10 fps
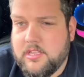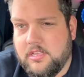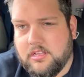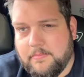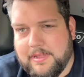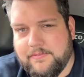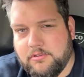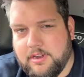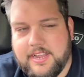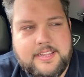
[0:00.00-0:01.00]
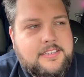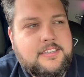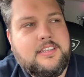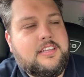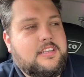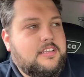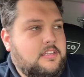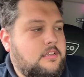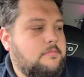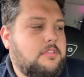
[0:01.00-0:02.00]
can't be having Greg's.
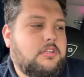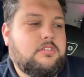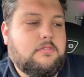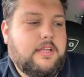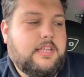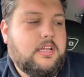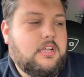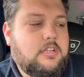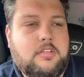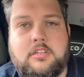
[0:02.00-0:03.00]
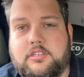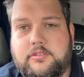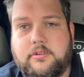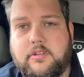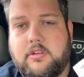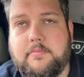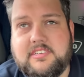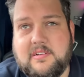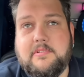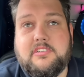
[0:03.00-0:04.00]
But I saw a tuna cucumber
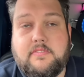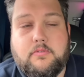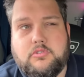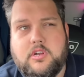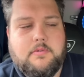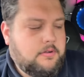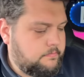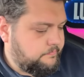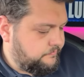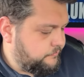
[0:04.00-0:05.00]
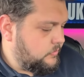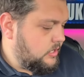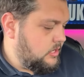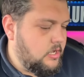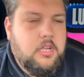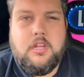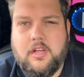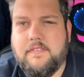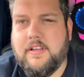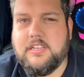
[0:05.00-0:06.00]
sandwich, and I thought, you know what?
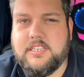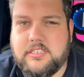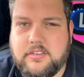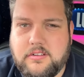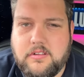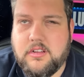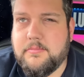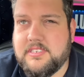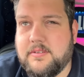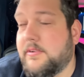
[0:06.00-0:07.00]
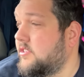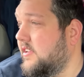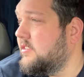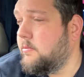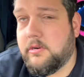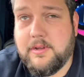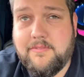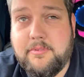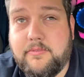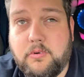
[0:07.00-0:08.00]
I fancy a tuna cucumber sandwich, so that's what I'm going to
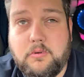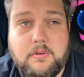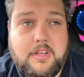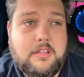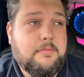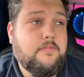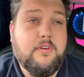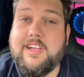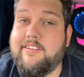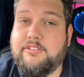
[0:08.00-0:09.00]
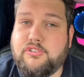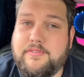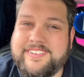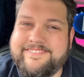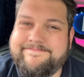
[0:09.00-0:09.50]
have before I carry on driving.